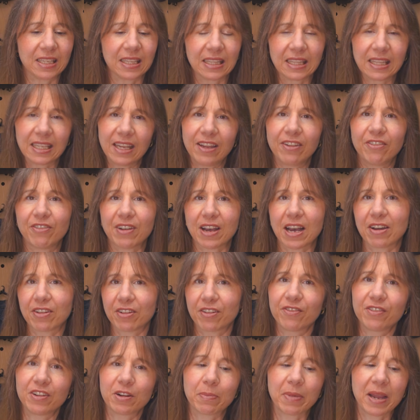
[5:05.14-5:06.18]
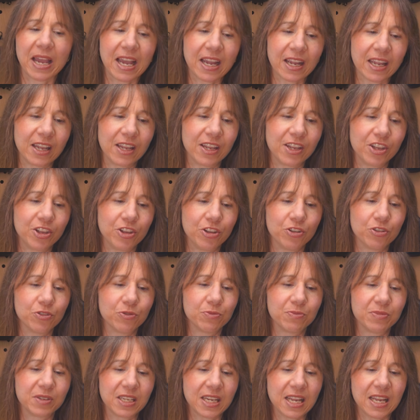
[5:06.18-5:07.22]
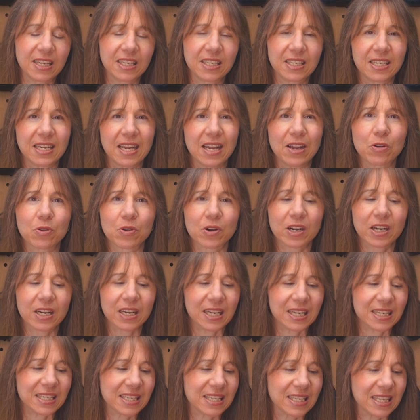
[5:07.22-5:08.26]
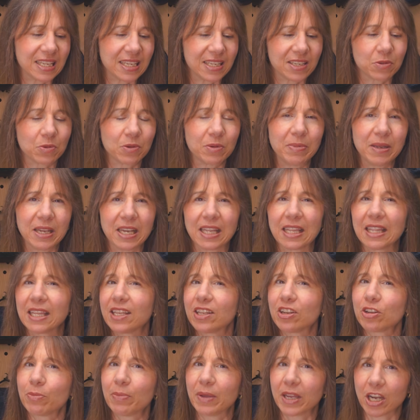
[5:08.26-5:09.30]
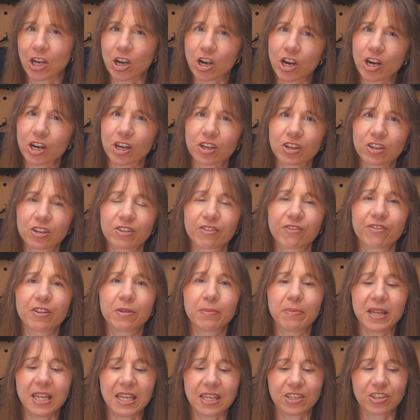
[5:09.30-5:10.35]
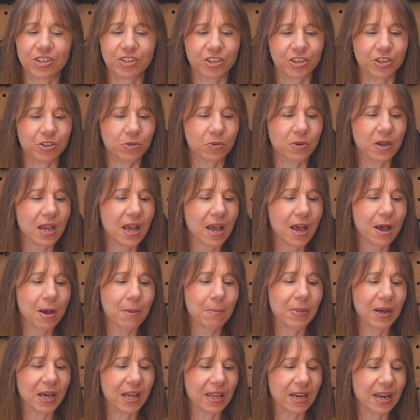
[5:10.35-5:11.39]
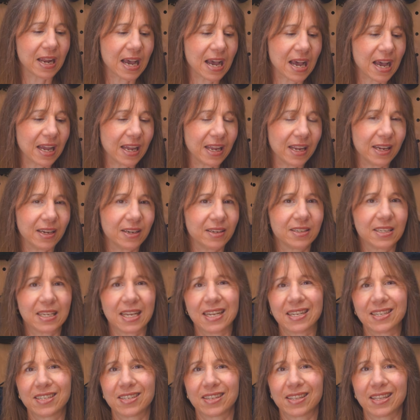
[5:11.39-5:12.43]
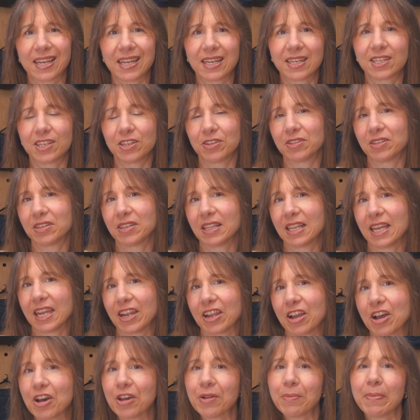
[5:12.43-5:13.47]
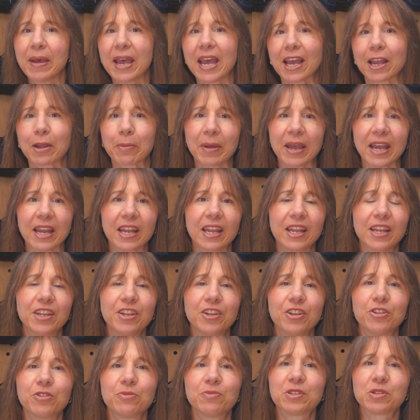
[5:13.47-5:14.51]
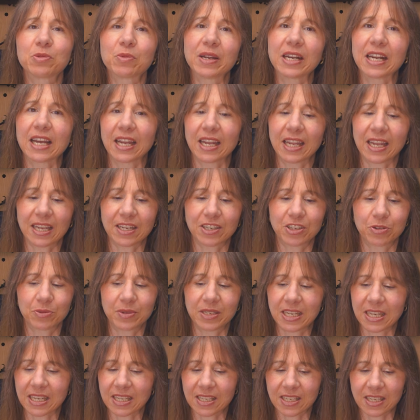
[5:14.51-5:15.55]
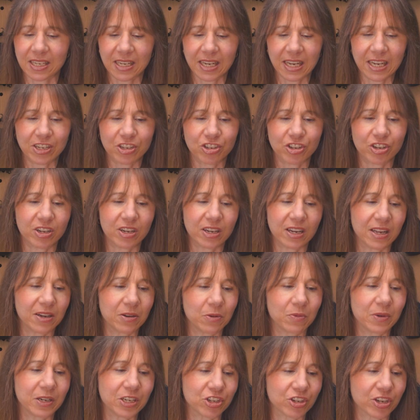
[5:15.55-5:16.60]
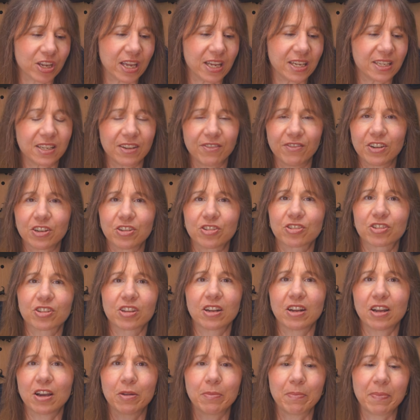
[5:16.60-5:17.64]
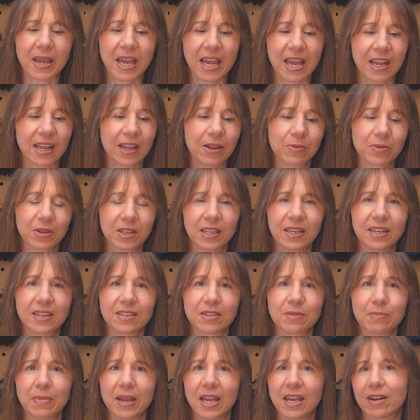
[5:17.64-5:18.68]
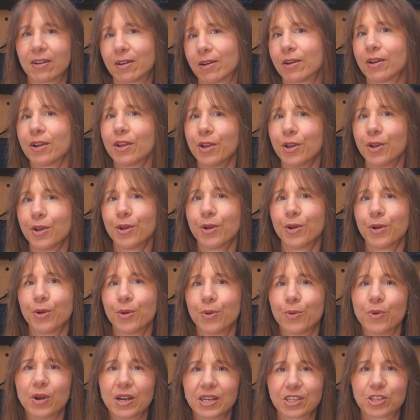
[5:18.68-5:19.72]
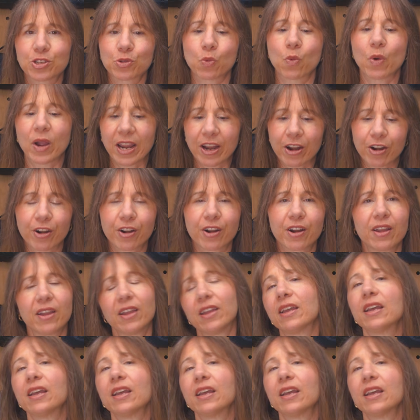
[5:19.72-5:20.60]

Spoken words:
live out of your packing cubes and stay organized, this would be a little bit harder for me to do. But I tend to like unpack packing cubes when I get to a destination, and in which case, if you're just gonna unpack, it really doesn't matter what's where,